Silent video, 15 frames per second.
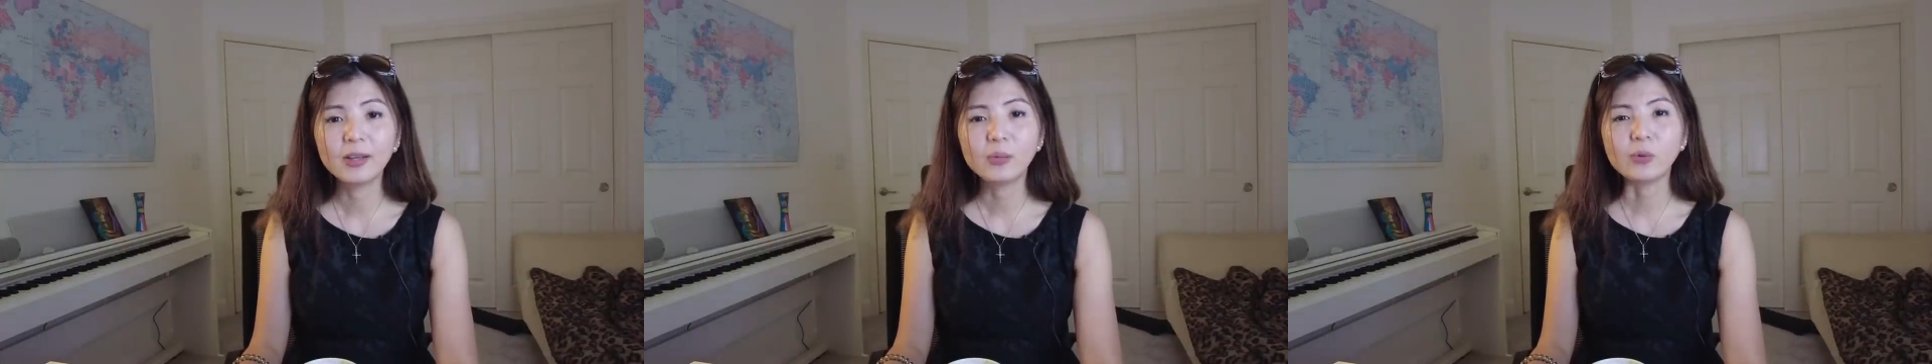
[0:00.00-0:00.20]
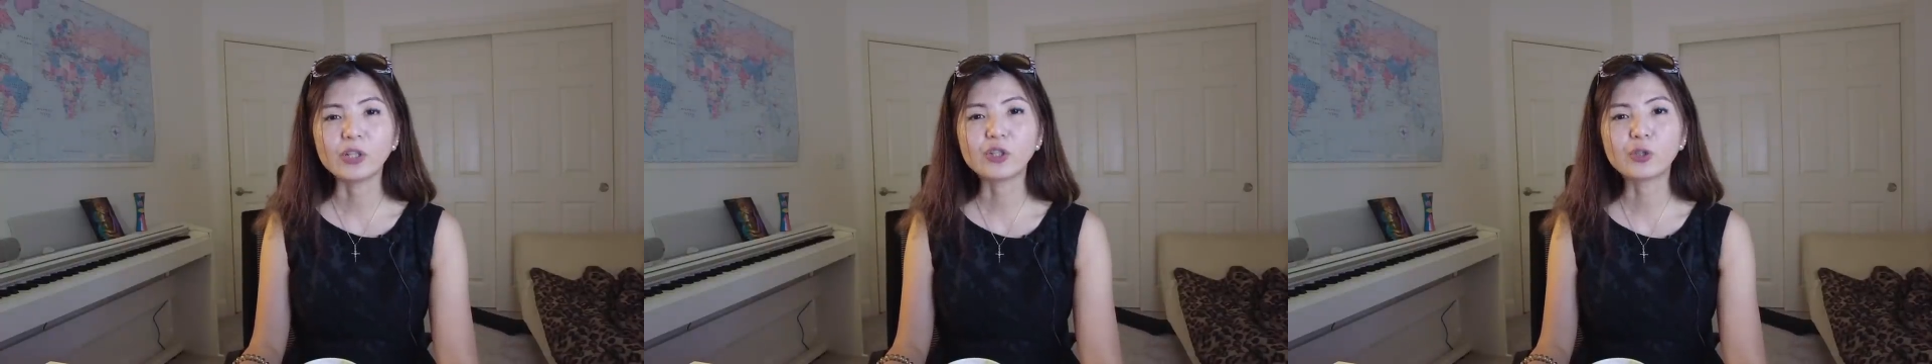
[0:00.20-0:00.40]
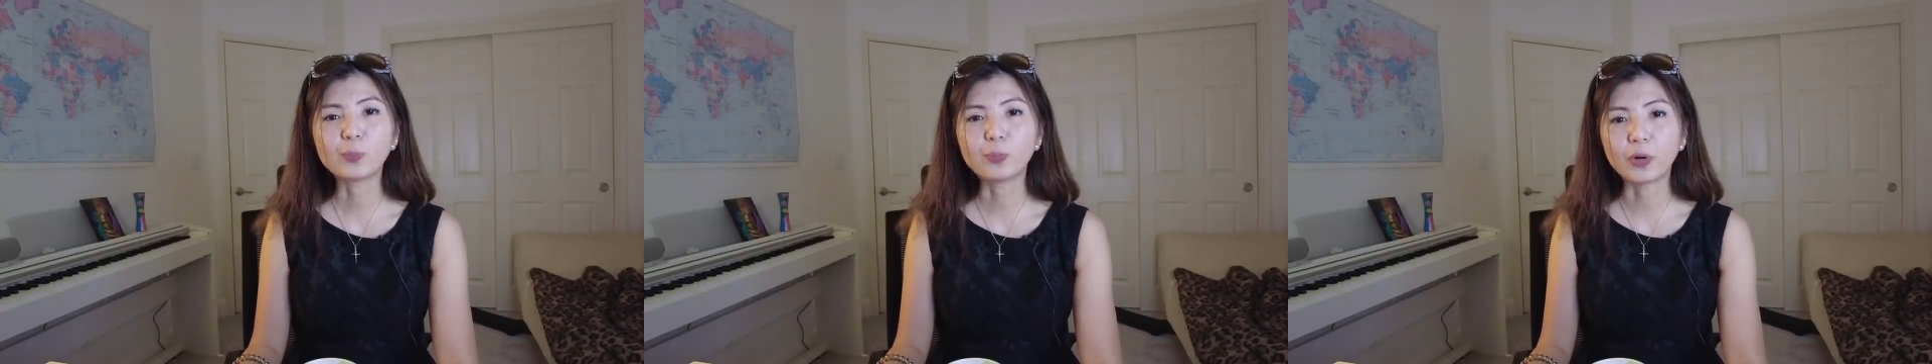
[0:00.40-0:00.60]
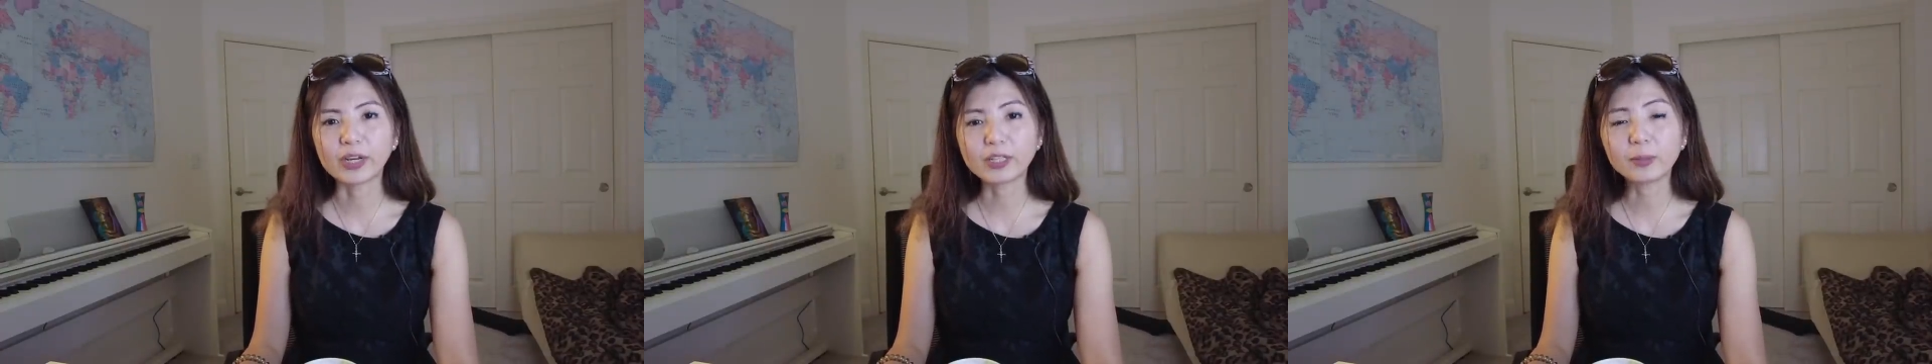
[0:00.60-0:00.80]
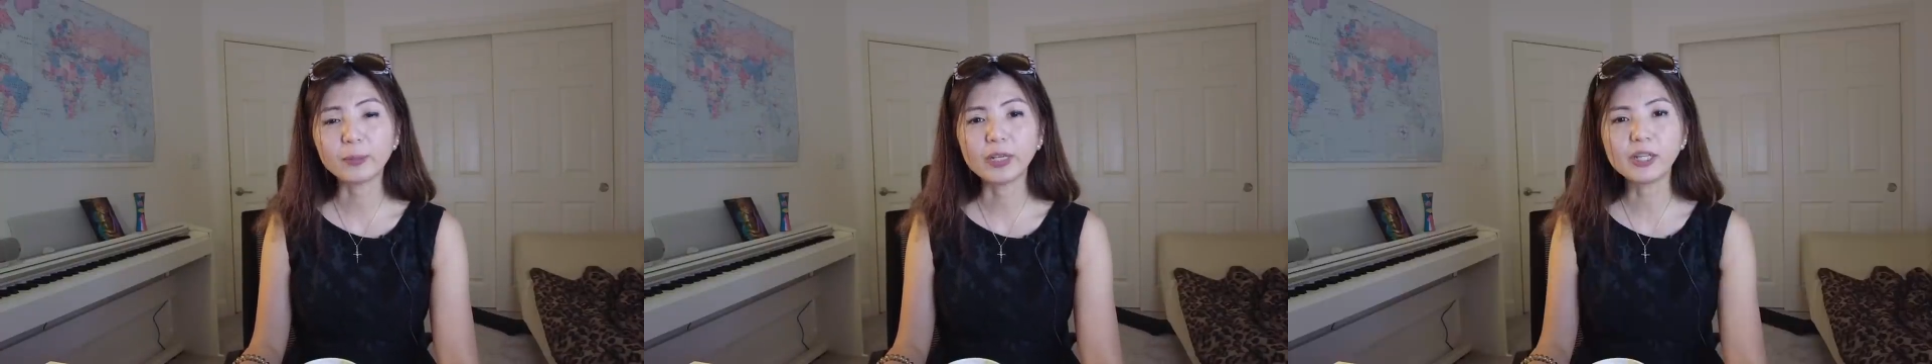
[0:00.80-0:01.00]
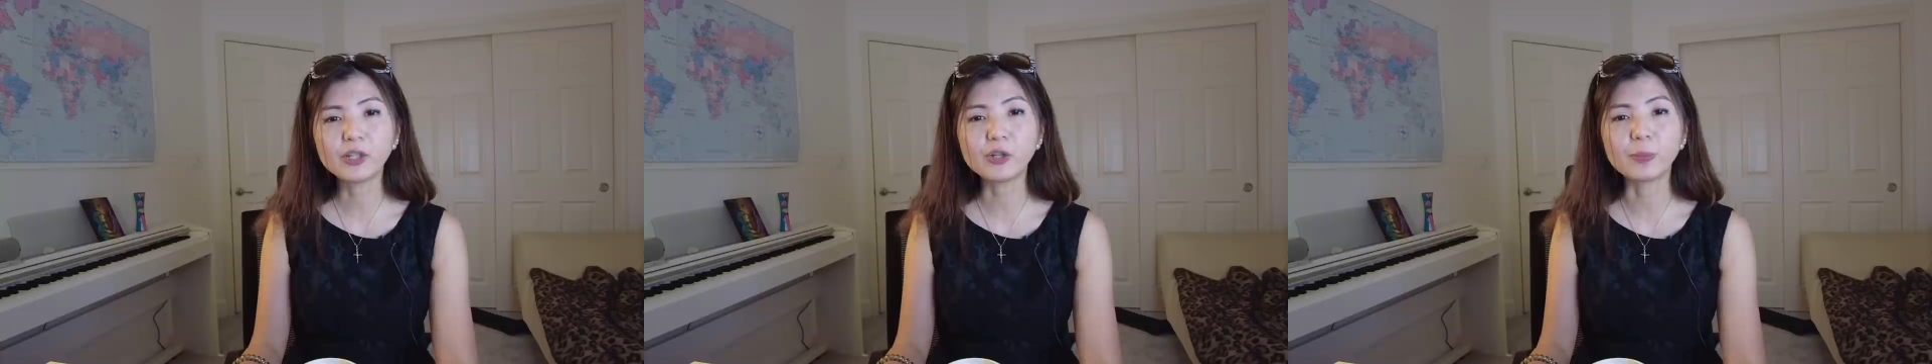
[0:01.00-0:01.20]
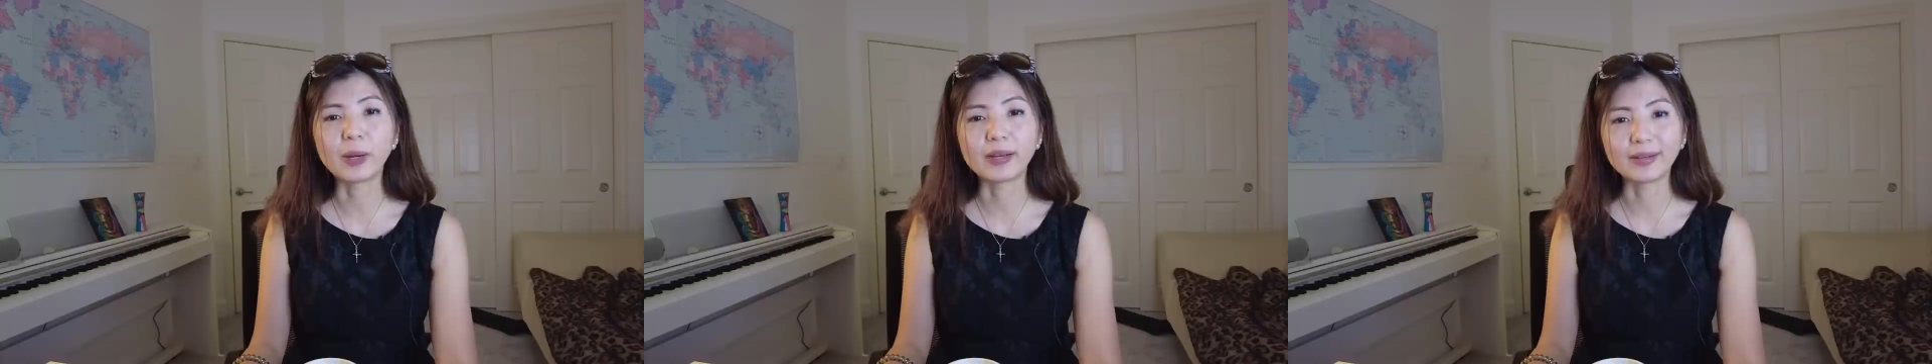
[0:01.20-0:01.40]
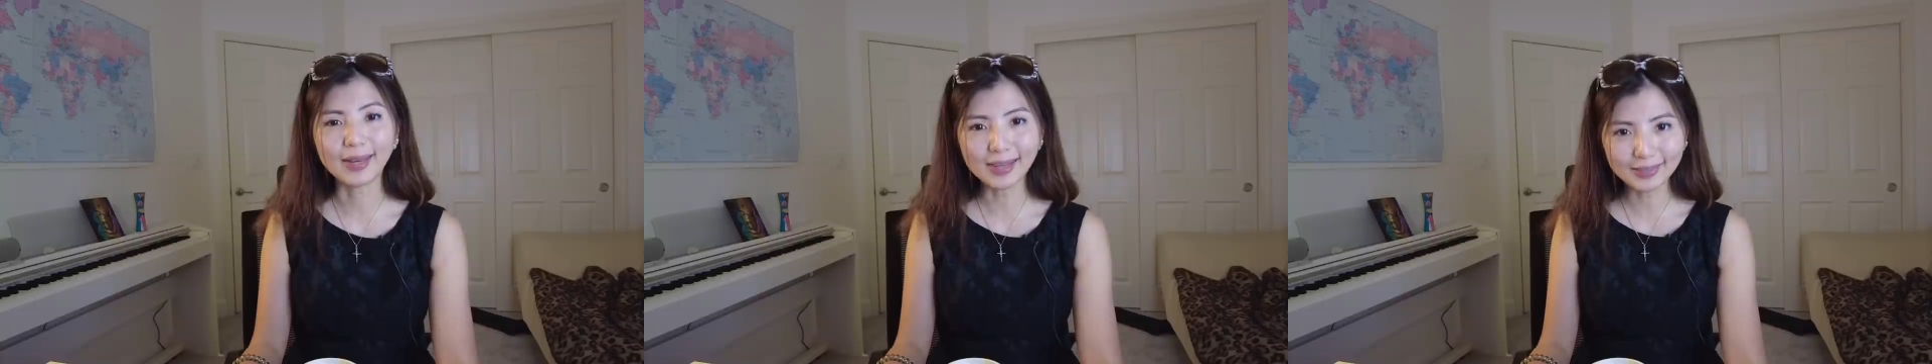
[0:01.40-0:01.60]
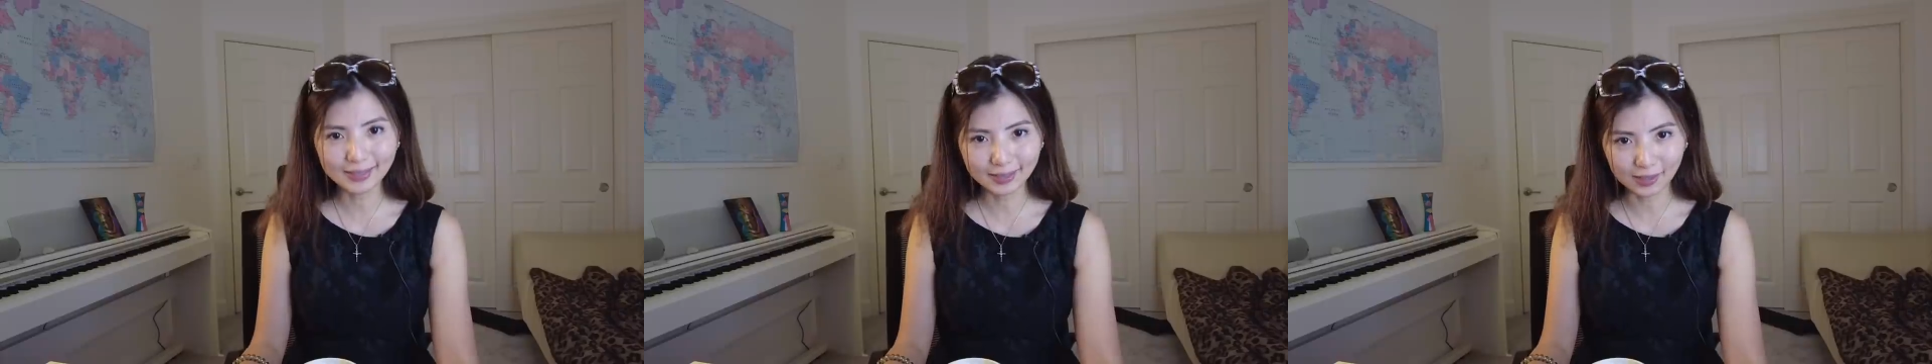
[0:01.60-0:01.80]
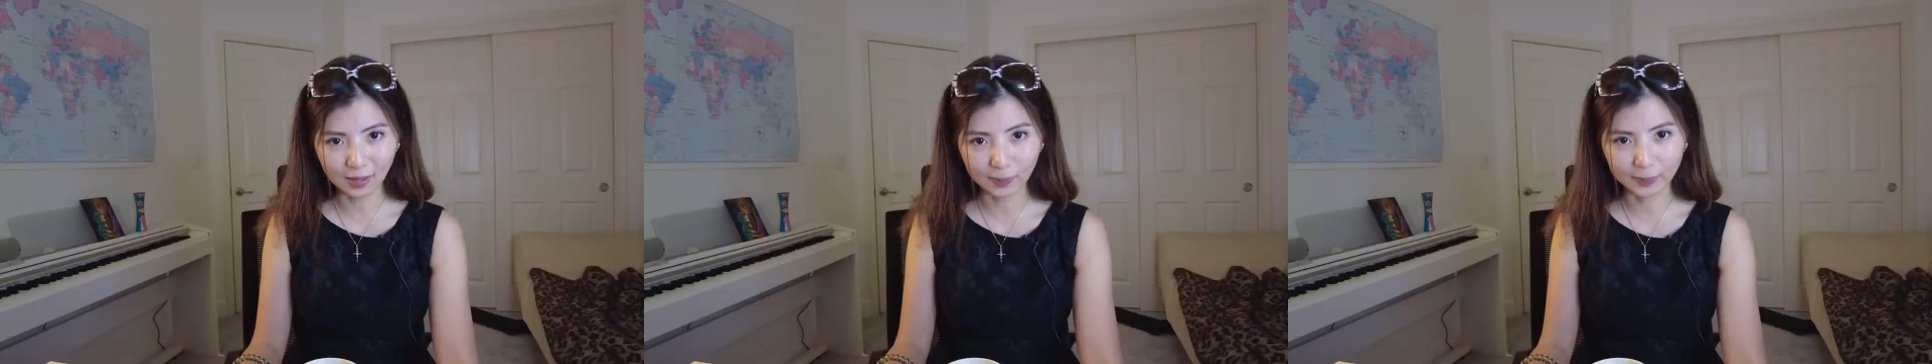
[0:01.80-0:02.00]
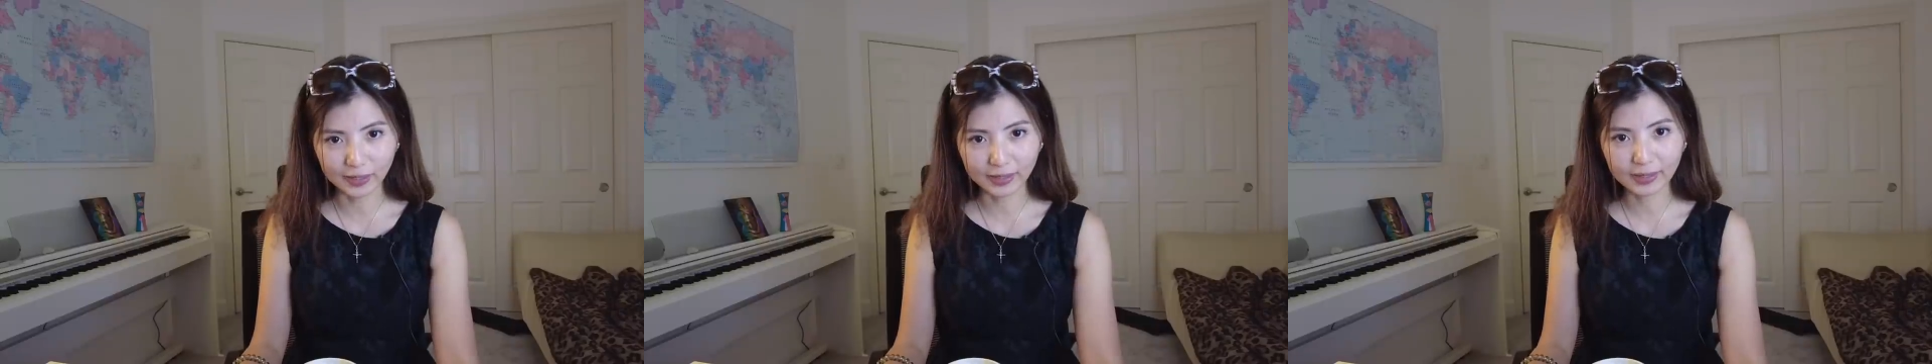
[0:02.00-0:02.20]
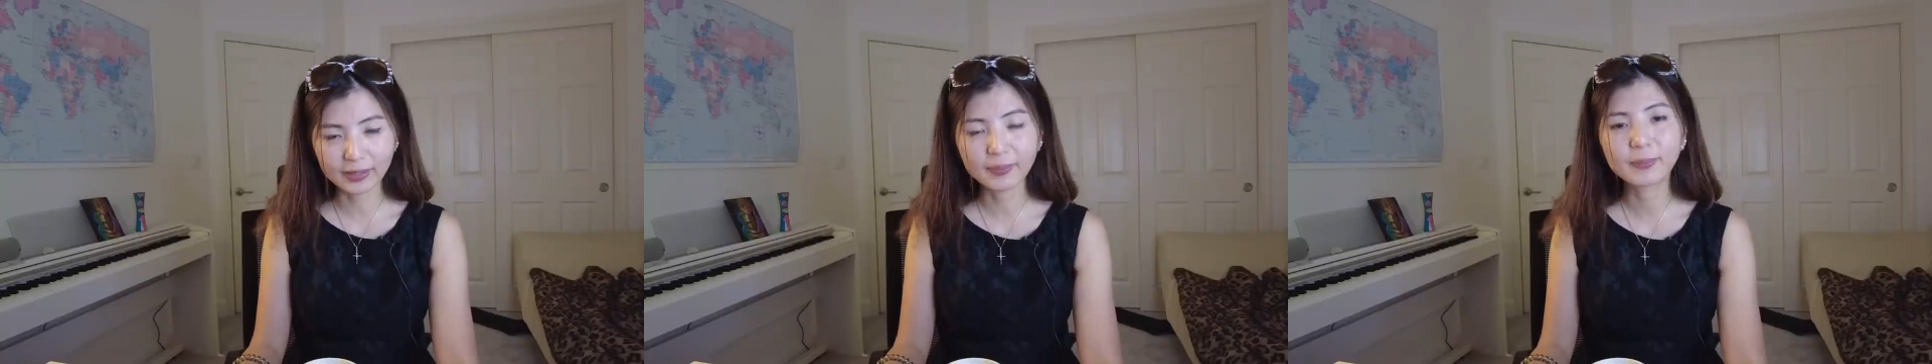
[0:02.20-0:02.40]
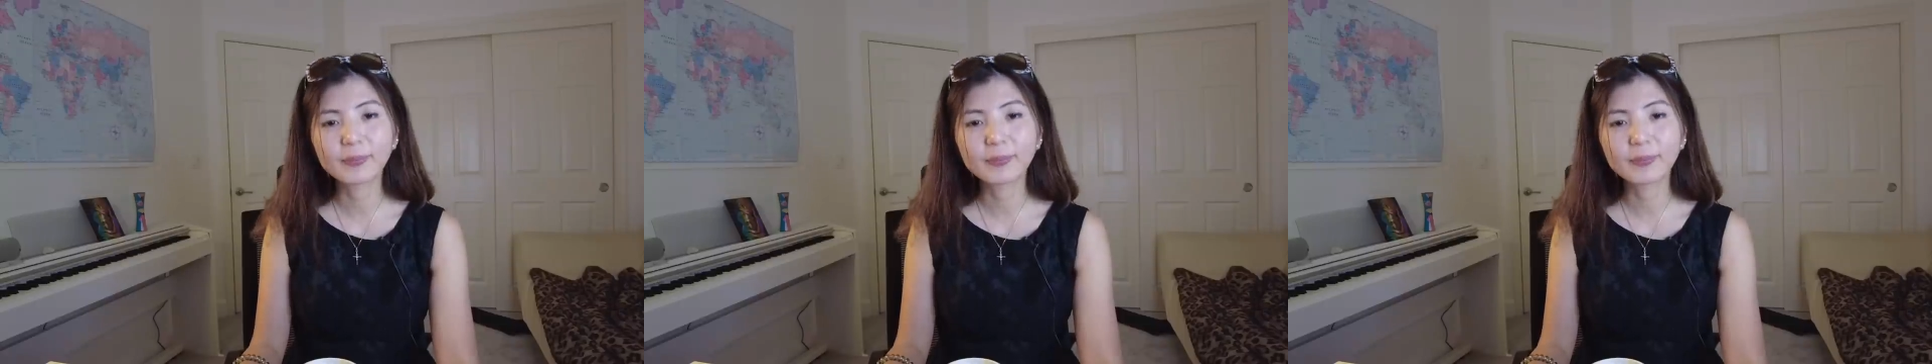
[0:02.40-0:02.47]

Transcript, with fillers: which brings me to my next topic,